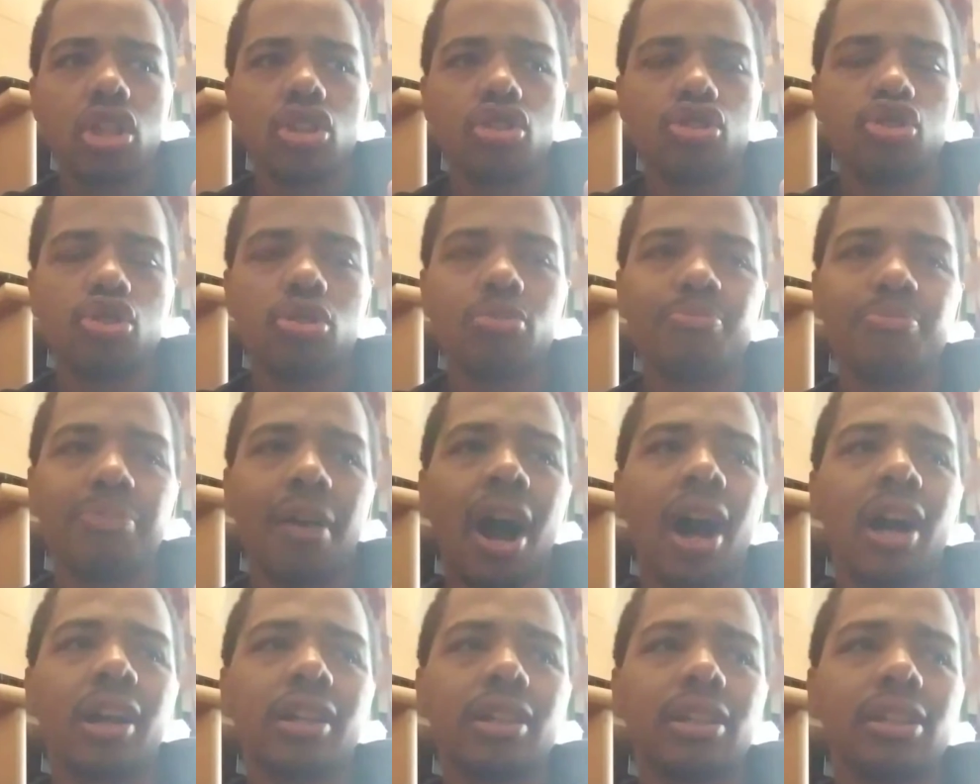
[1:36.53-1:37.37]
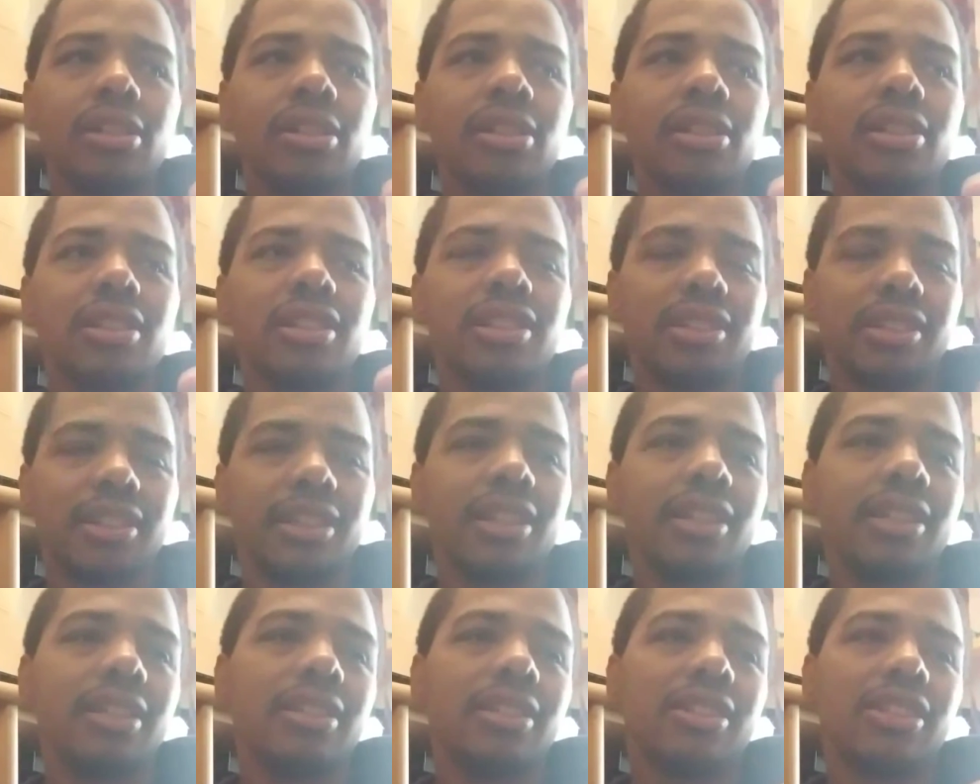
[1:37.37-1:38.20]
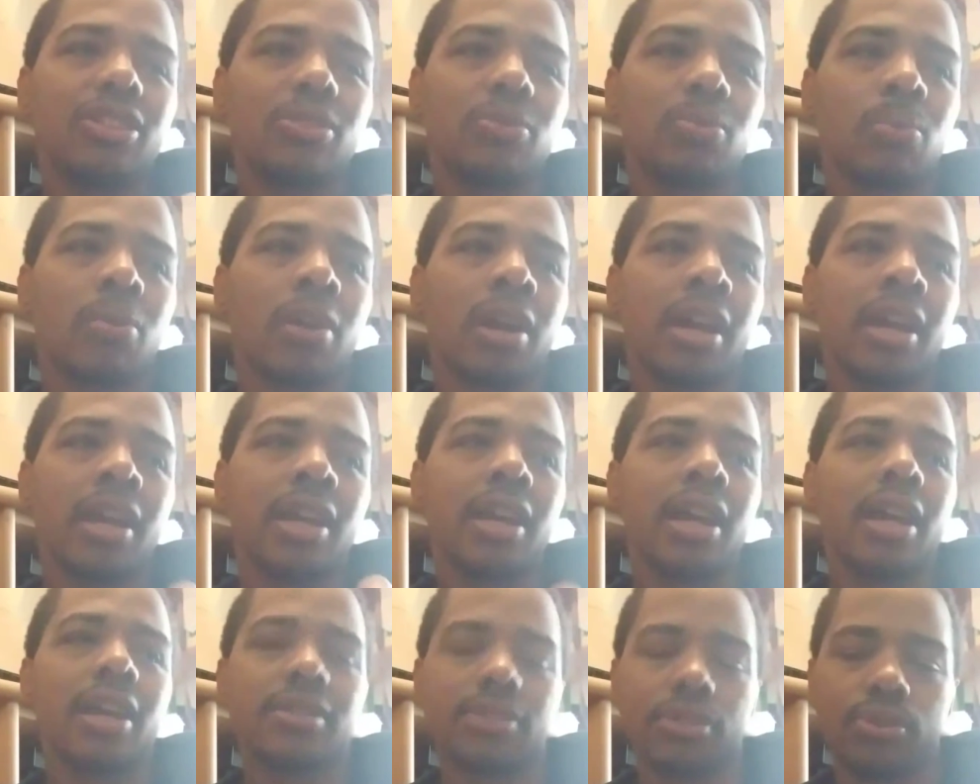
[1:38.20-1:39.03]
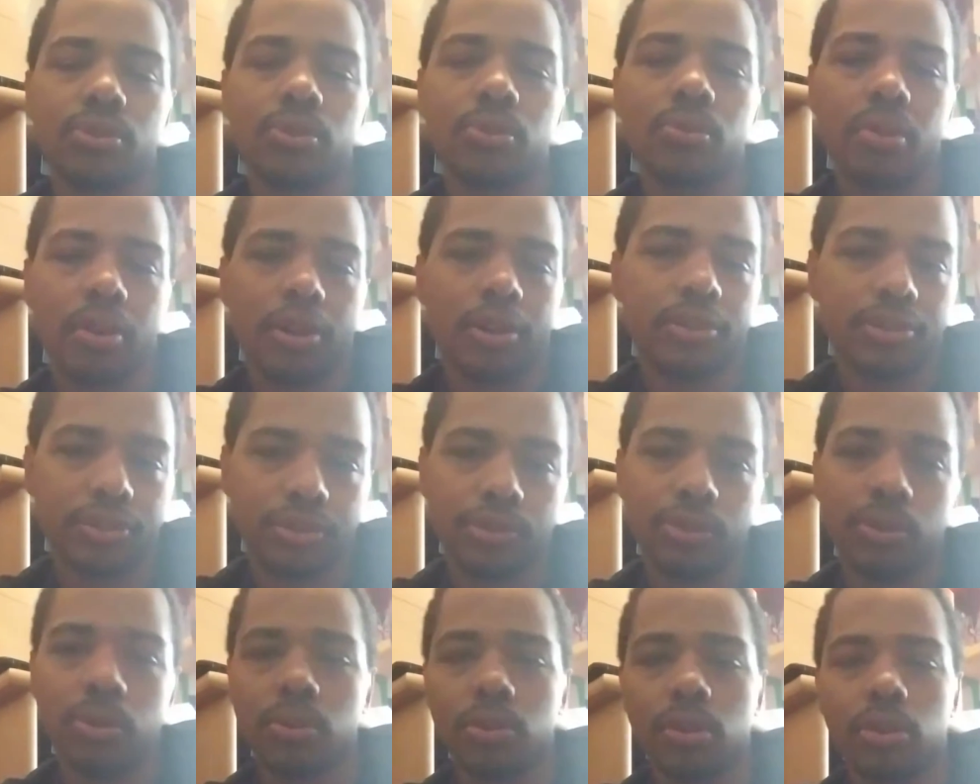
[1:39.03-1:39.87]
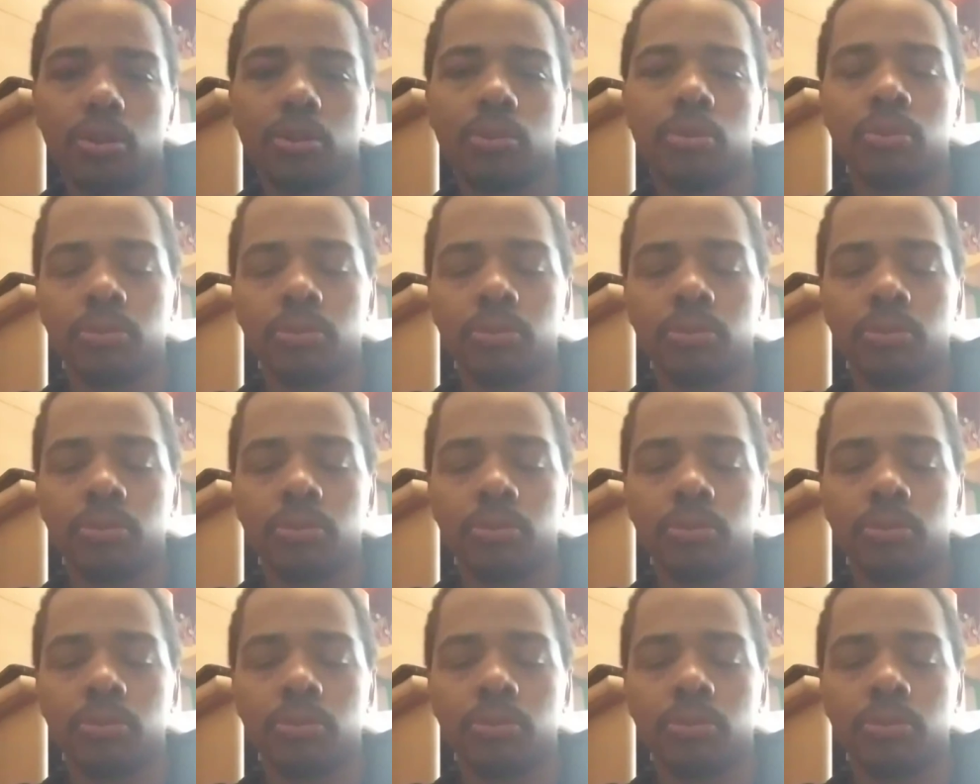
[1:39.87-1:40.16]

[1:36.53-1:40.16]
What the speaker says: Chewbacca sees Rey as the new Han Solo.